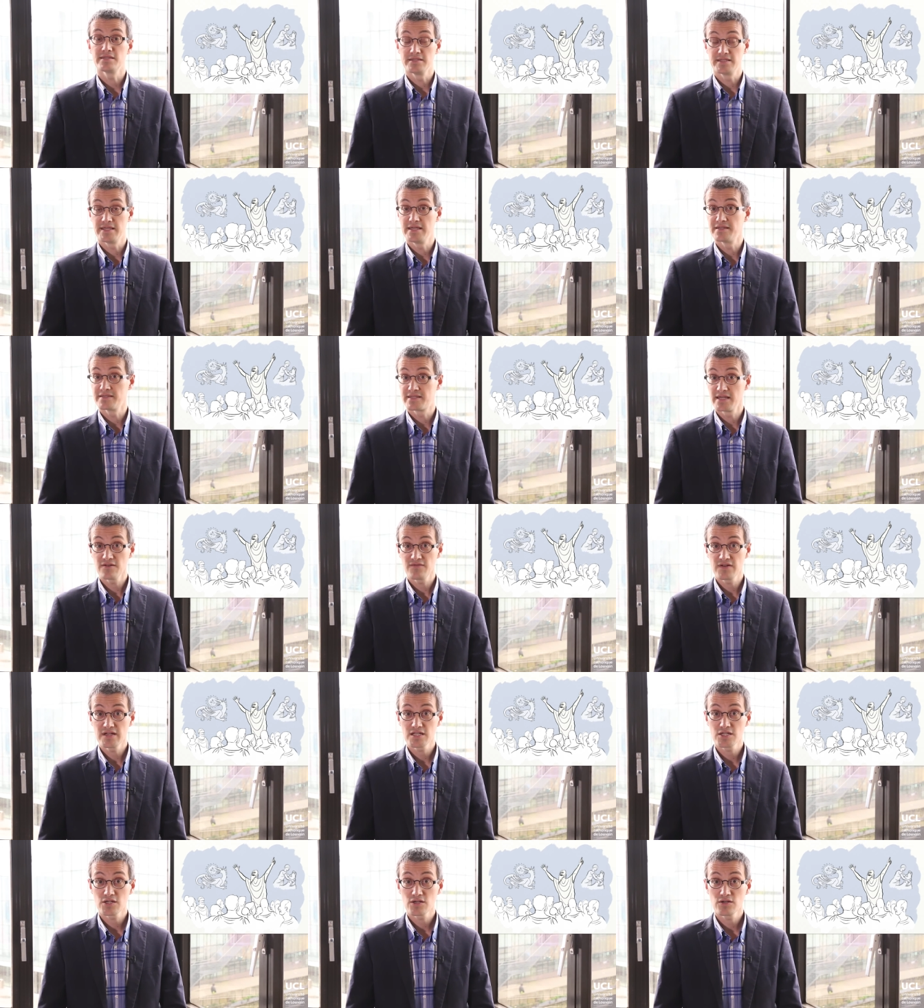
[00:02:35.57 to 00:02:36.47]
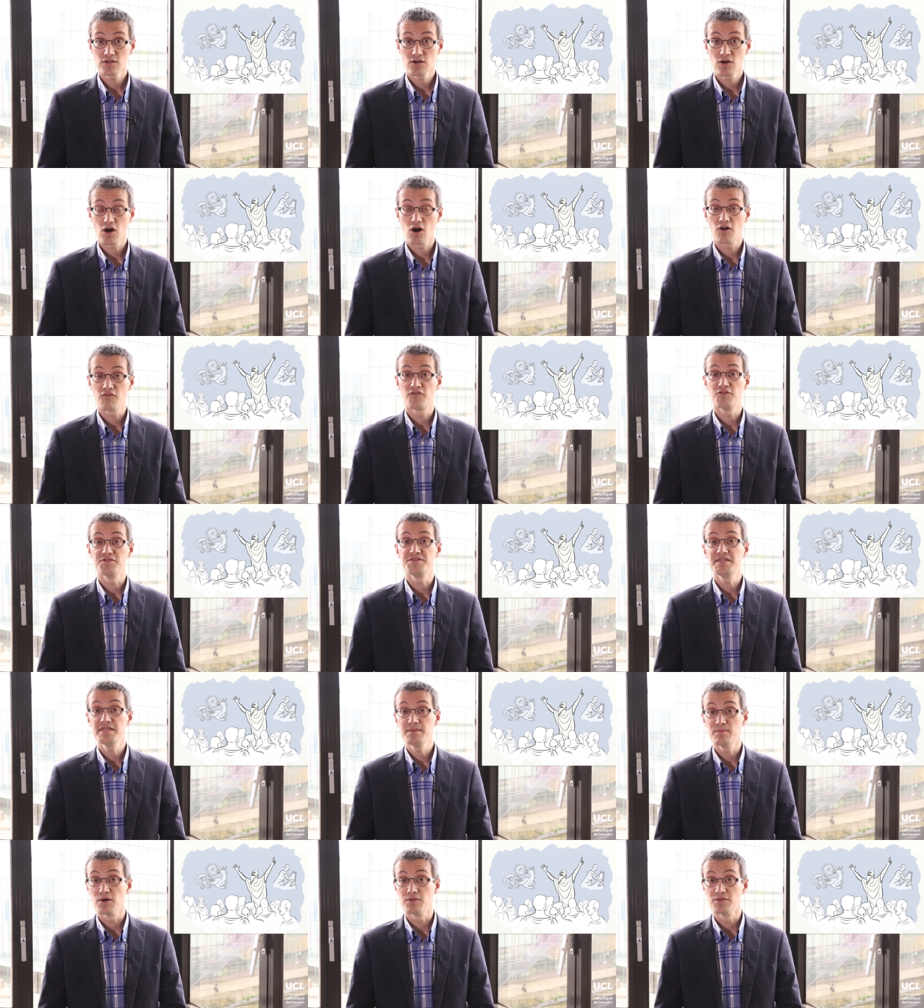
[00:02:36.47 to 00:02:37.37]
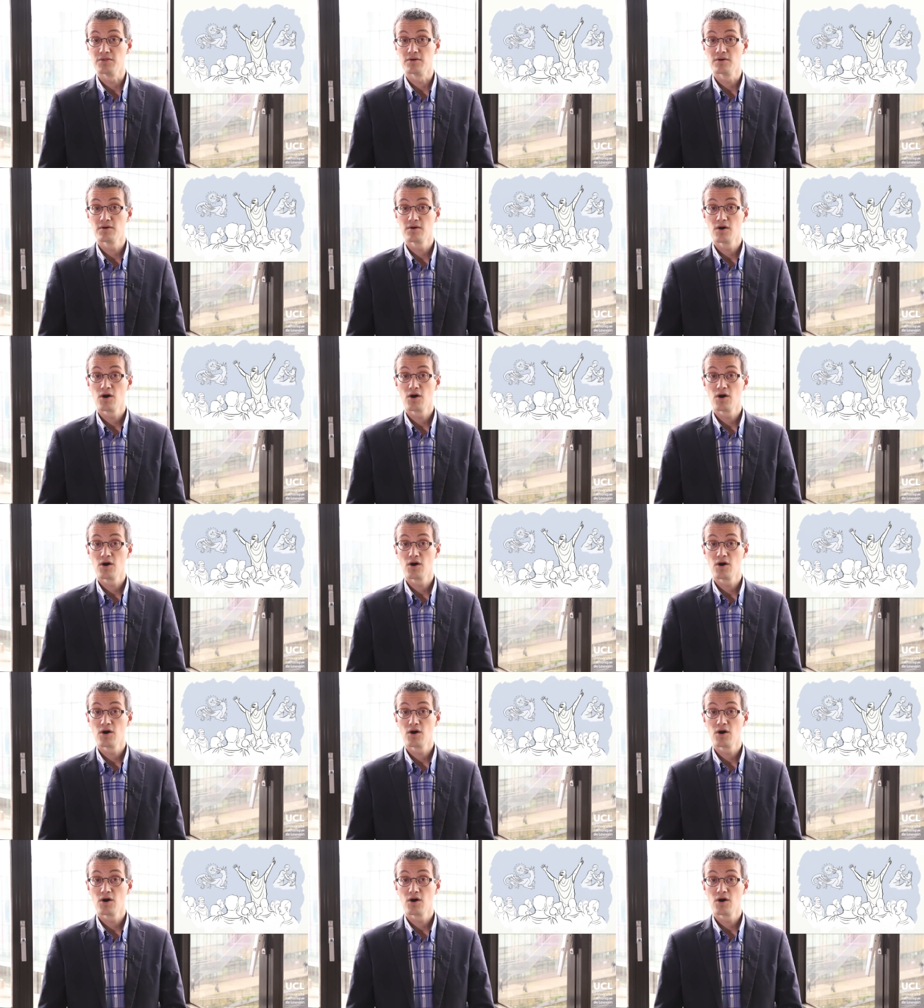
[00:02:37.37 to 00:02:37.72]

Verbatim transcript: the intervention of a demon